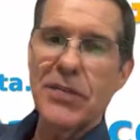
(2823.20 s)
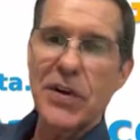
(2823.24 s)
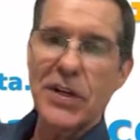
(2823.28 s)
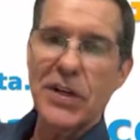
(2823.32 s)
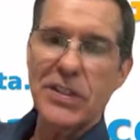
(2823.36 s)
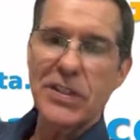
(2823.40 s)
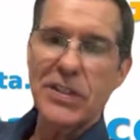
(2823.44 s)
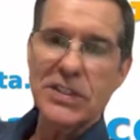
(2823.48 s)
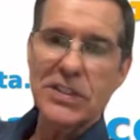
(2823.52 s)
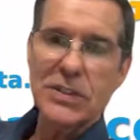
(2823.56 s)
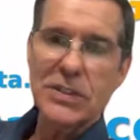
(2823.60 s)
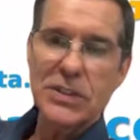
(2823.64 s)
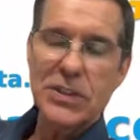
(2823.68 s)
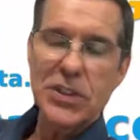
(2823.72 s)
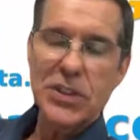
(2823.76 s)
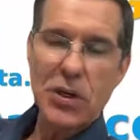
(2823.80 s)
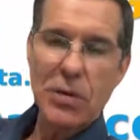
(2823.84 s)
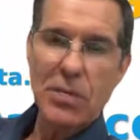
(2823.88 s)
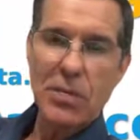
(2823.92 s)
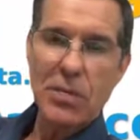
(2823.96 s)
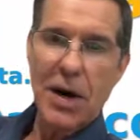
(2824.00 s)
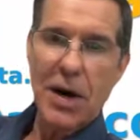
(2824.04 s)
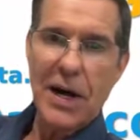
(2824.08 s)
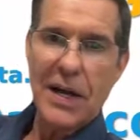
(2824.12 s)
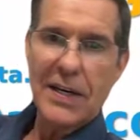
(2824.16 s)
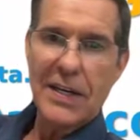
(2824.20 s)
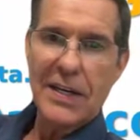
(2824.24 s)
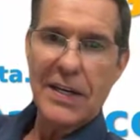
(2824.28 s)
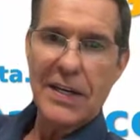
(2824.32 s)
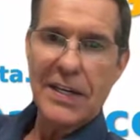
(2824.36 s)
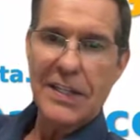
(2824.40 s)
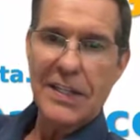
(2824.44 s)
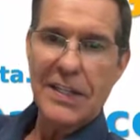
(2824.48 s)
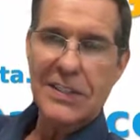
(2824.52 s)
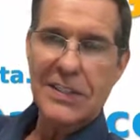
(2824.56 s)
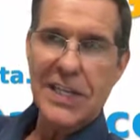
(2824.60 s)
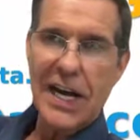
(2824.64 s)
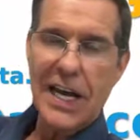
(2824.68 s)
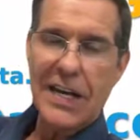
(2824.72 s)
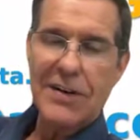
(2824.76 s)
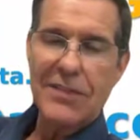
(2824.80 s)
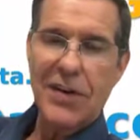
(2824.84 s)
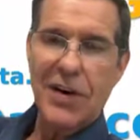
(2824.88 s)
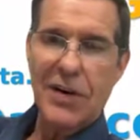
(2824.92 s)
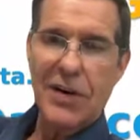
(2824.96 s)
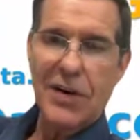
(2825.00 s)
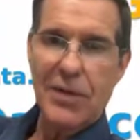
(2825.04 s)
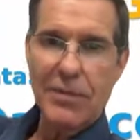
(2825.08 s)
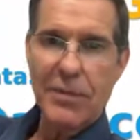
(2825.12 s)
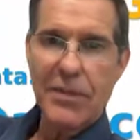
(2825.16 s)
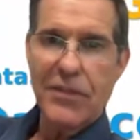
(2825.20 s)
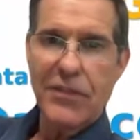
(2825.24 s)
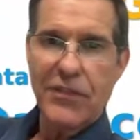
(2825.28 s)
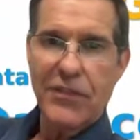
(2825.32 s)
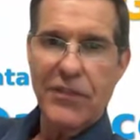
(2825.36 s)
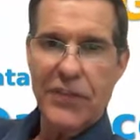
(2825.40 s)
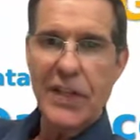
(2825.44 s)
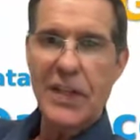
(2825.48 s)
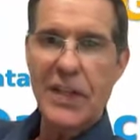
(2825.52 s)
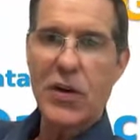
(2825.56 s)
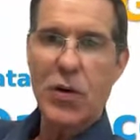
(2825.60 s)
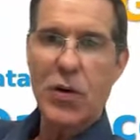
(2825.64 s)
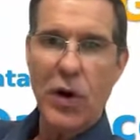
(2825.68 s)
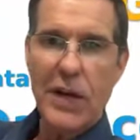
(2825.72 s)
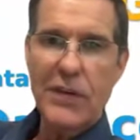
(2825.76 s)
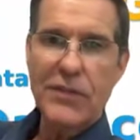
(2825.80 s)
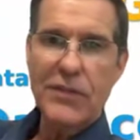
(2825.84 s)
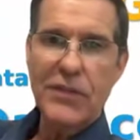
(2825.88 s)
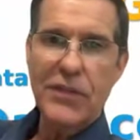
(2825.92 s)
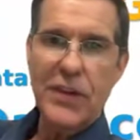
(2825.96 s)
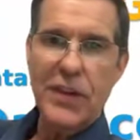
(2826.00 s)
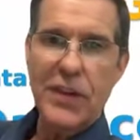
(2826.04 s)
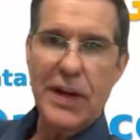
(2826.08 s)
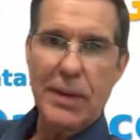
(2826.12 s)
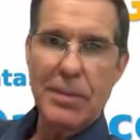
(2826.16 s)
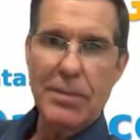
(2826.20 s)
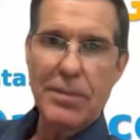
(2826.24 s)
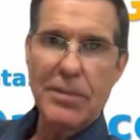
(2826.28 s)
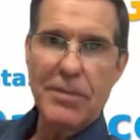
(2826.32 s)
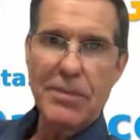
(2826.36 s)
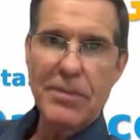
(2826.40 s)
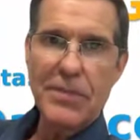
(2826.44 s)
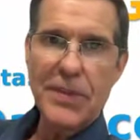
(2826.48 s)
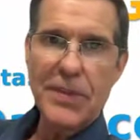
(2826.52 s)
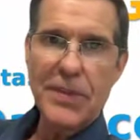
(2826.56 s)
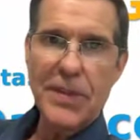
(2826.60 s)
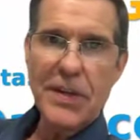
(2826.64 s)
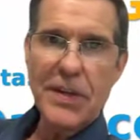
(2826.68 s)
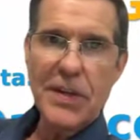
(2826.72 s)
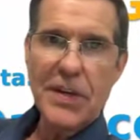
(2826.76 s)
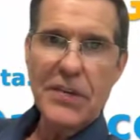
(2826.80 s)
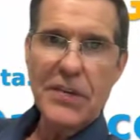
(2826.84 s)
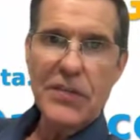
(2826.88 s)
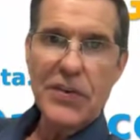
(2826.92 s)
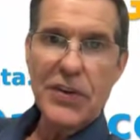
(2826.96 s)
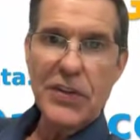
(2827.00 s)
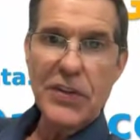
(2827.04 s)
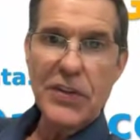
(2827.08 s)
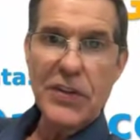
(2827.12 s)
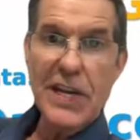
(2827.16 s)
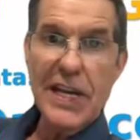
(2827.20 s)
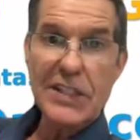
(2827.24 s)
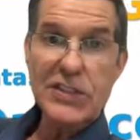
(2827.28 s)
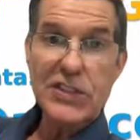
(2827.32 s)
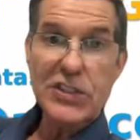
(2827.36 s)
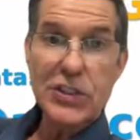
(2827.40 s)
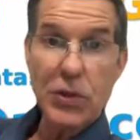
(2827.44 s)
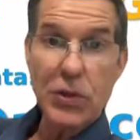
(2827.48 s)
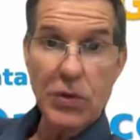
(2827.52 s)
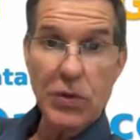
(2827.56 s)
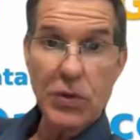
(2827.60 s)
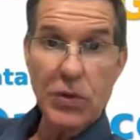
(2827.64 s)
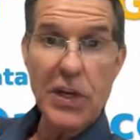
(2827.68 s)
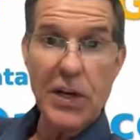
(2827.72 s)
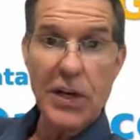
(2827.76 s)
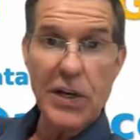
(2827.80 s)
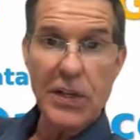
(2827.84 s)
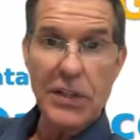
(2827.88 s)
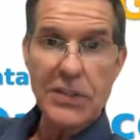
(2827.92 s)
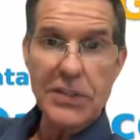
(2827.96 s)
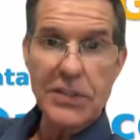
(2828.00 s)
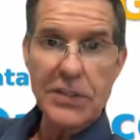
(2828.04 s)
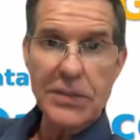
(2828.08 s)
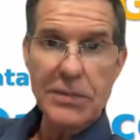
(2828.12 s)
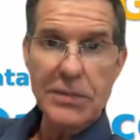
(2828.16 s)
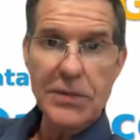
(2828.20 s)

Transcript: versus Newmont is kind of a full coin flip for the next 2 years.